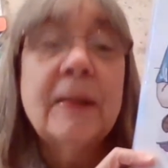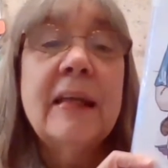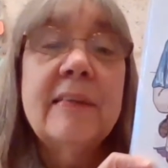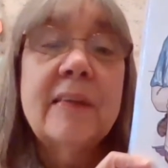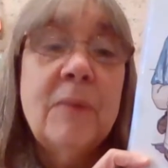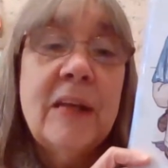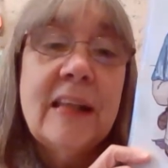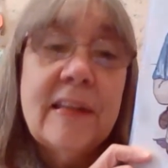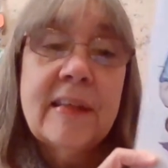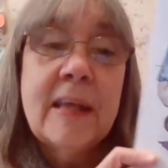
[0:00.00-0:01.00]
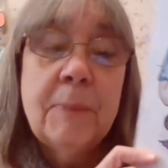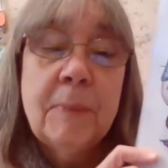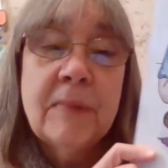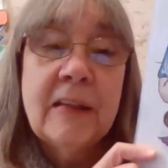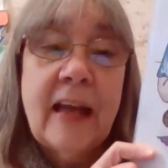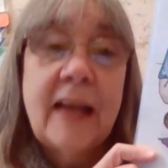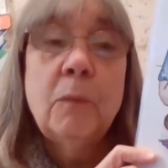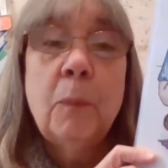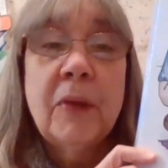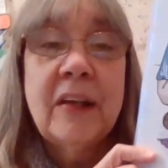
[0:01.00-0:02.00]
Please, can we at least keep him tonight?
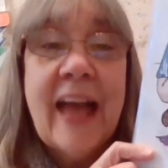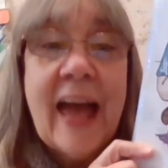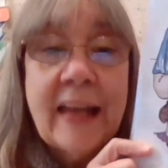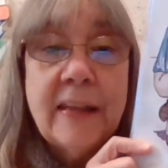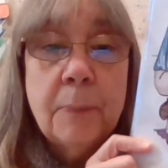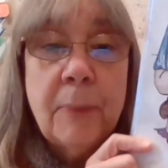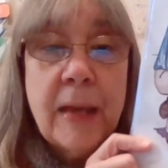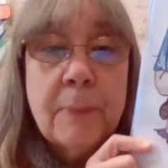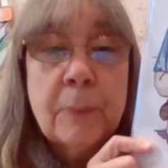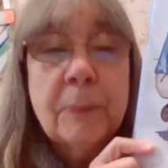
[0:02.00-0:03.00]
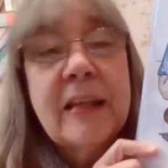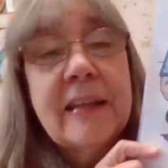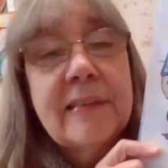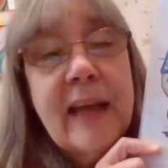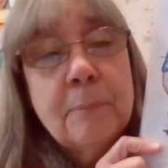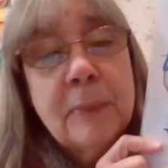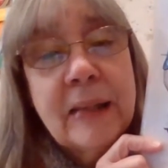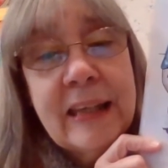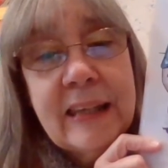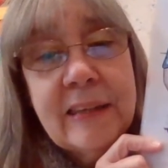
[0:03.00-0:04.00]
We'll put an ad in the paper. Please, Dad,
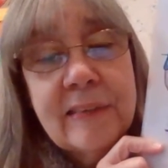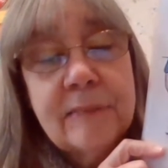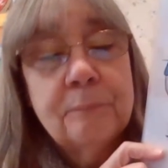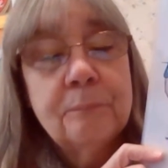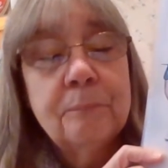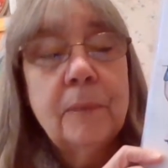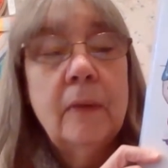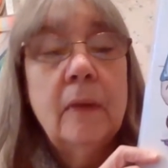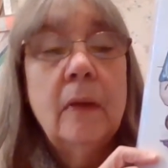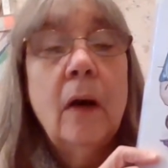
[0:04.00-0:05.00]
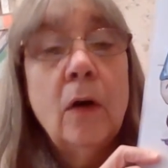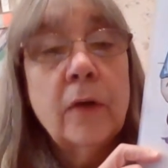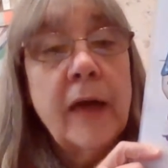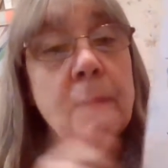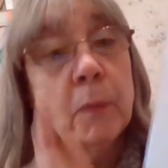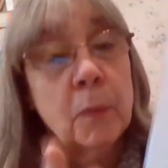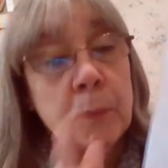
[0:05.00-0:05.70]
please. Okay, but we're